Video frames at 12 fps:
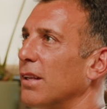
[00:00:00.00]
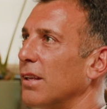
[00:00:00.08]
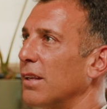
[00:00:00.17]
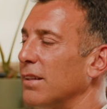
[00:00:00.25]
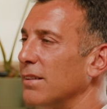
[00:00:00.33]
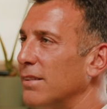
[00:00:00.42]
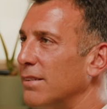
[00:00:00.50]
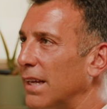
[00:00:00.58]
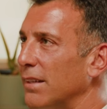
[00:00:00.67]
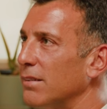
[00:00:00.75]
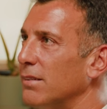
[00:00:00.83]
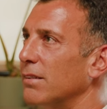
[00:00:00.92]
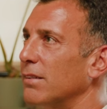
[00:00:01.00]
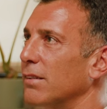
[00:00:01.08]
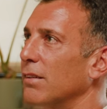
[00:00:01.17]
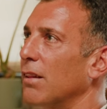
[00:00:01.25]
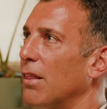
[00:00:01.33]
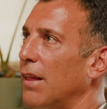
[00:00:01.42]
can sense
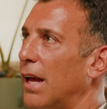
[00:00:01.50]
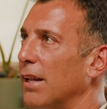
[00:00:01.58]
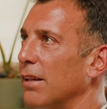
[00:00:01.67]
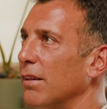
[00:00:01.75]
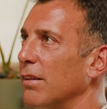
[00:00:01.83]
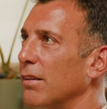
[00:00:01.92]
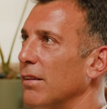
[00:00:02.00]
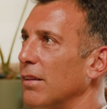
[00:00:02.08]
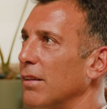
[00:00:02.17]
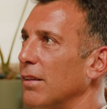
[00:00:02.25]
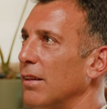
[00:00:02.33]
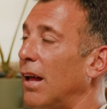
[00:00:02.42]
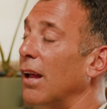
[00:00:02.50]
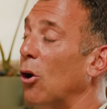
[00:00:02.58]
that I